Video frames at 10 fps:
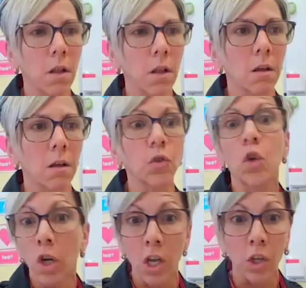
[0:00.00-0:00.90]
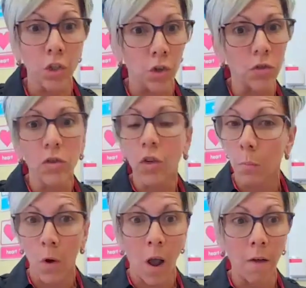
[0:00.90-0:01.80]
um, their issues,
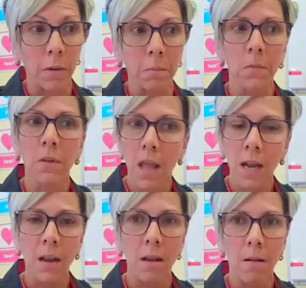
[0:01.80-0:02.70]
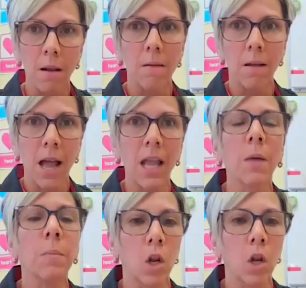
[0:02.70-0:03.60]
their problem, and I
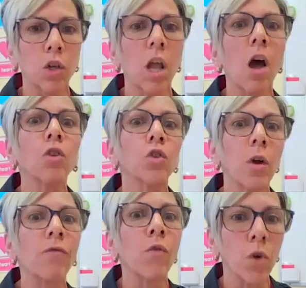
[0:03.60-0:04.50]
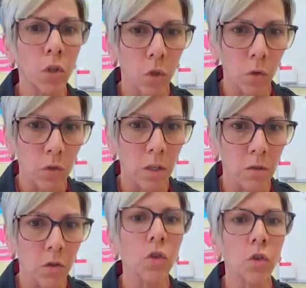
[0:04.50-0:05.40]
have been learning how to avoid those
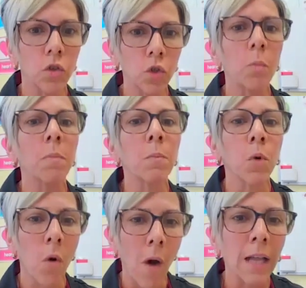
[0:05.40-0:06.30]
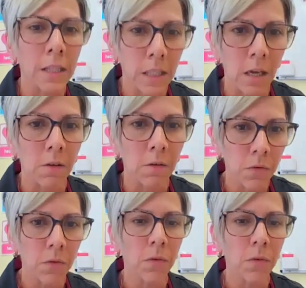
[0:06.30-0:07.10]
things just to be proactive.